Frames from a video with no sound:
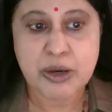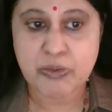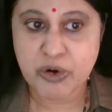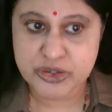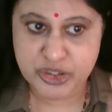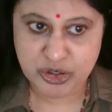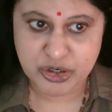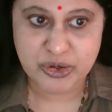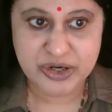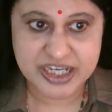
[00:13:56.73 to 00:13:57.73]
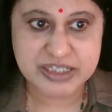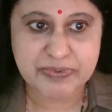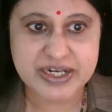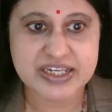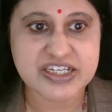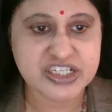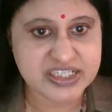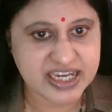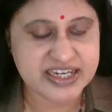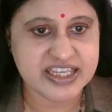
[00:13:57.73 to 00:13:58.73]
both your own expectations
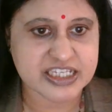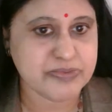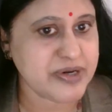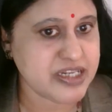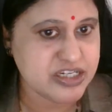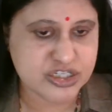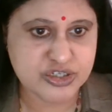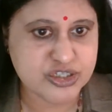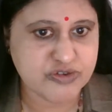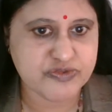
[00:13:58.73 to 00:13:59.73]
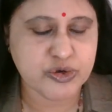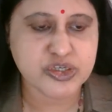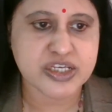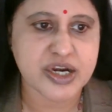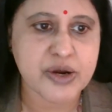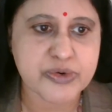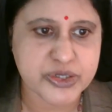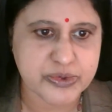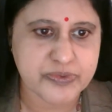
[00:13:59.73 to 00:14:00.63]
and the expectations of those around you.